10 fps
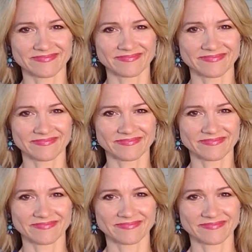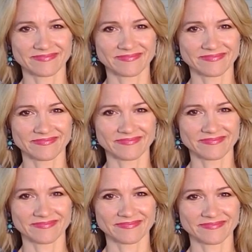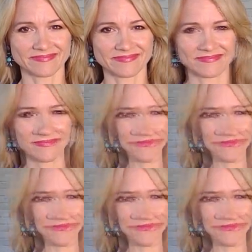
(silent)